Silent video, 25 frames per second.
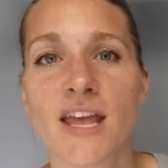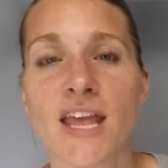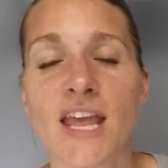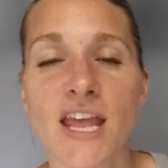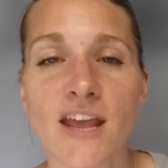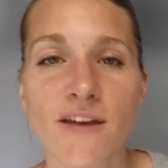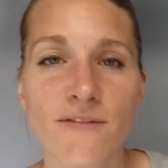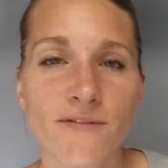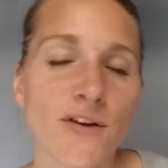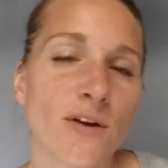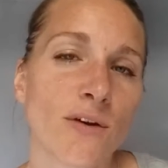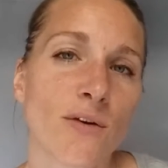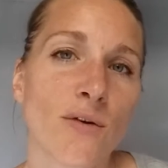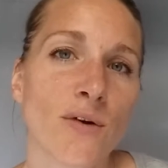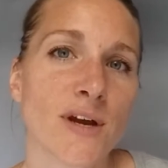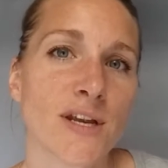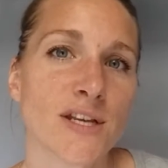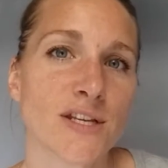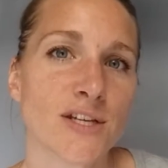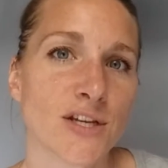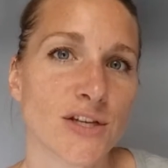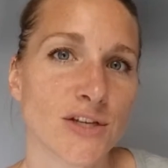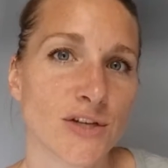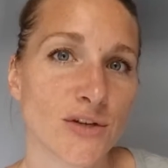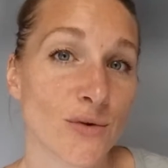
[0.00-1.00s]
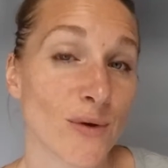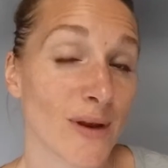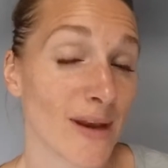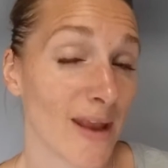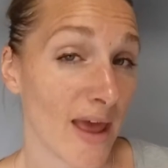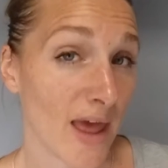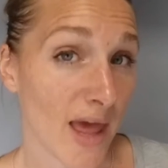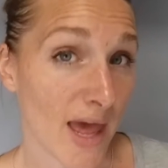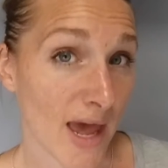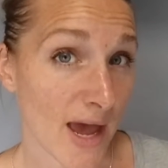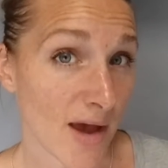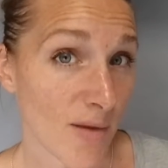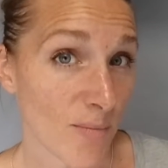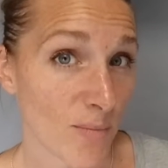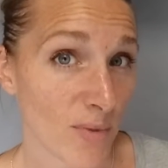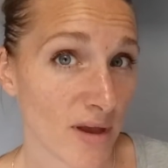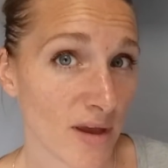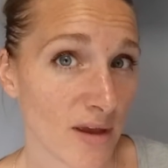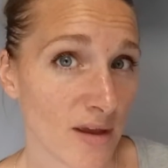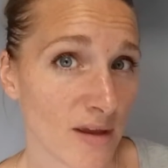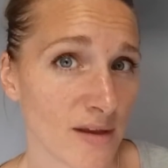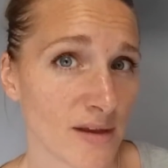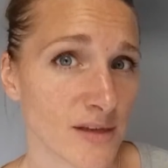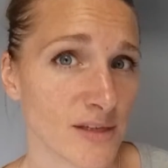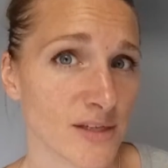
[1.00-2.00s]
if you're going to do an app
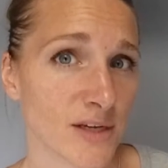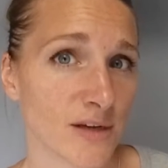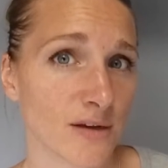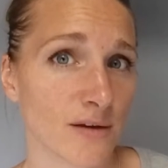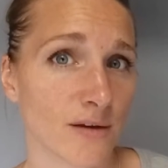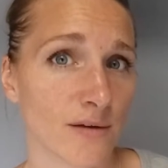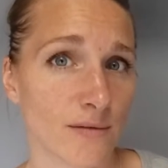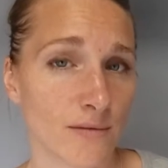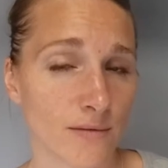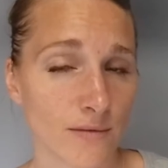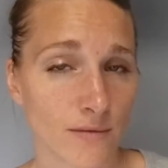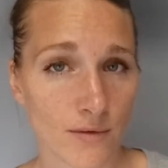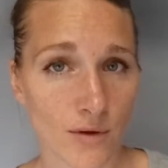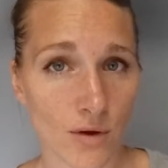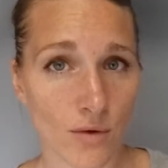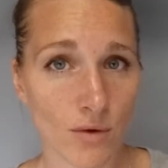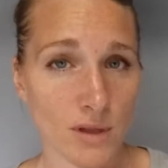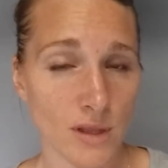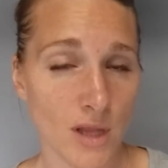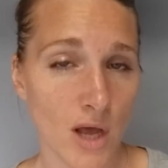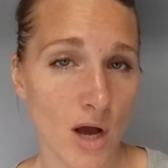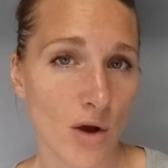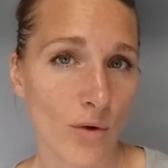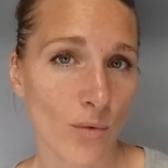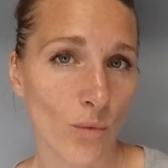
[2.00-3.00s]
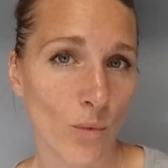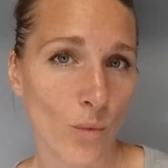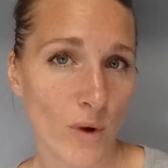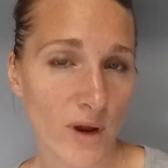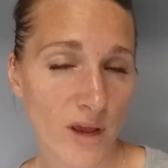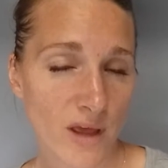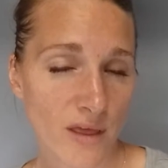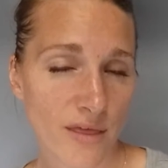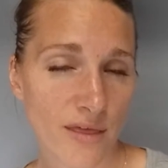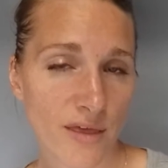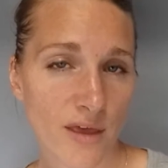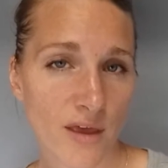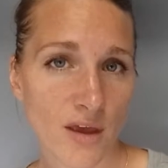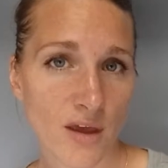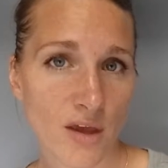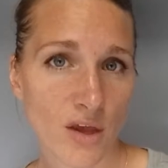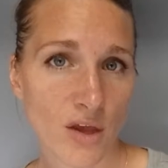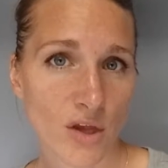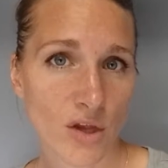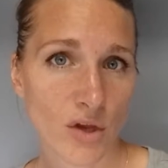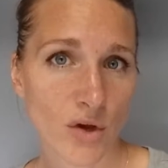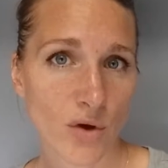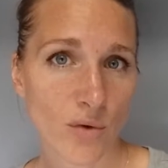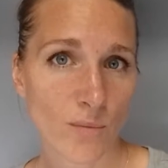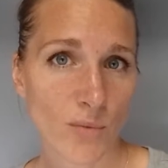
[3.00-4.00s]
to go along with
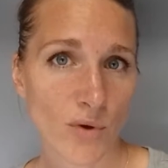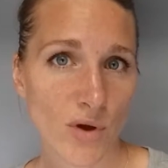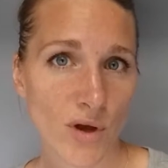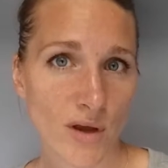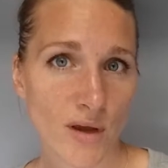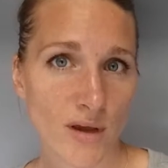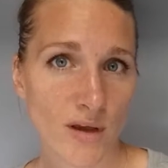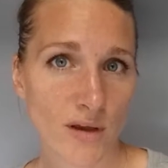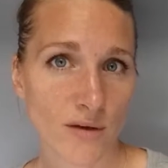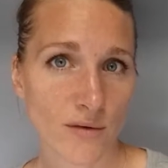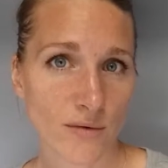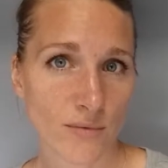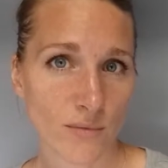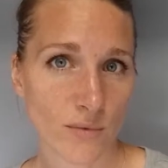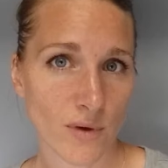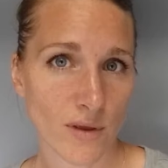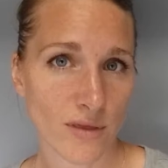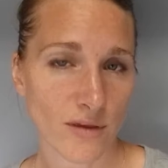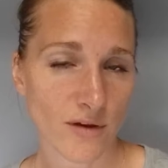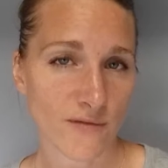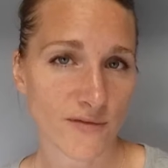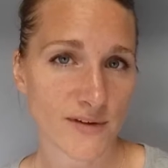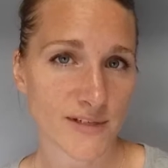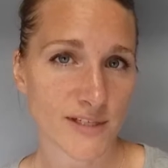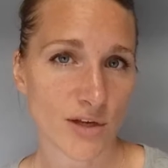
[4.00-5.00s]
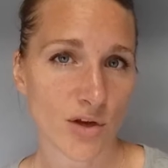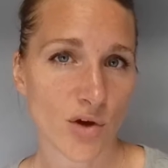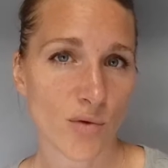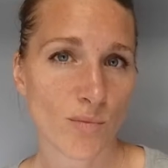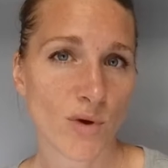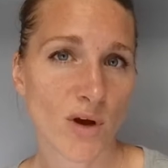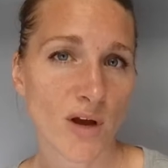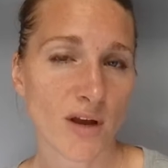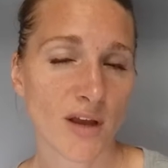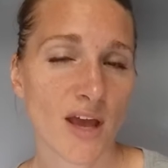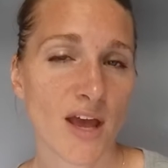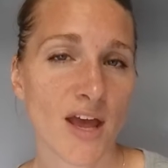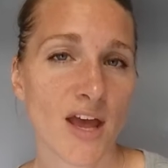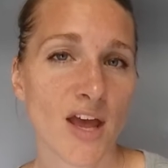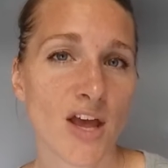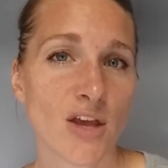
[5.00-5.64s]
your book, with your physical book,